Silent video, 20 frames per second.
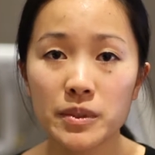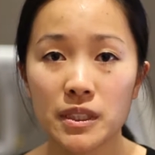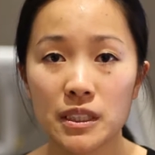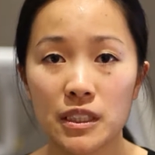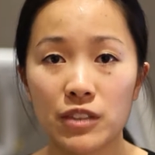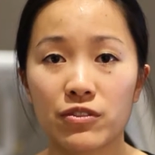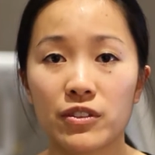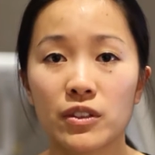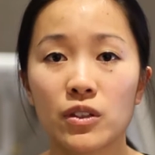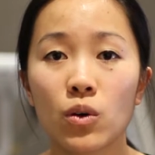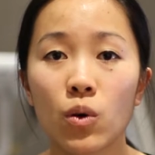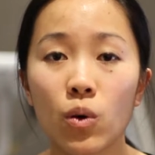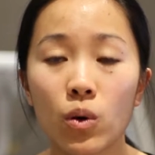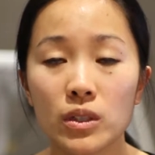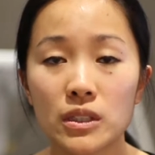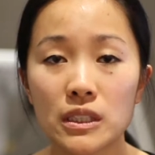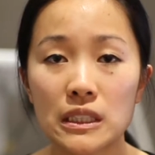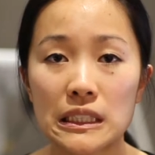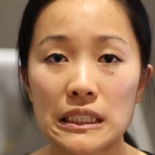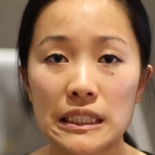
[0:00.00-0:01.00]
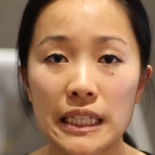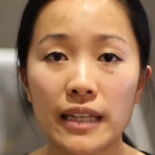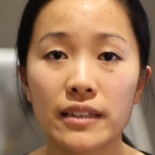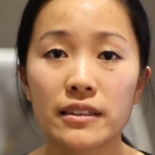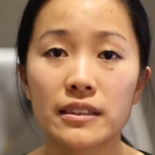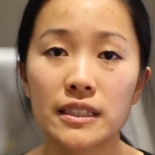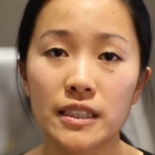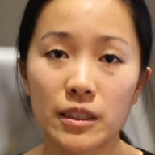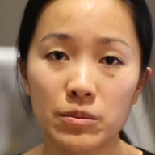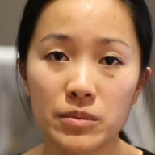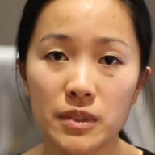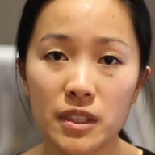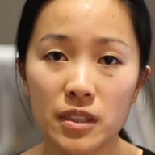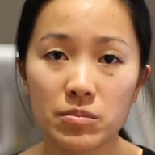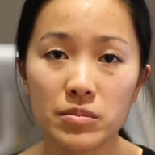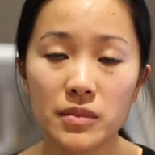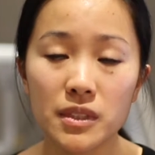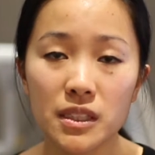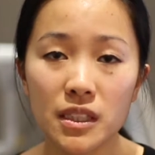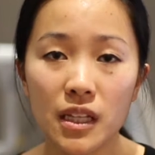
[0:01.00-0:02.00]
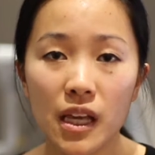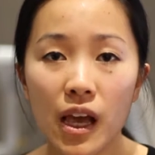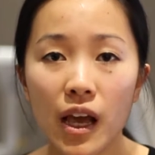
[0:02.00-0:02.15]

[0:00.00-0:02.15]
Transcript: the different causes and symptoms.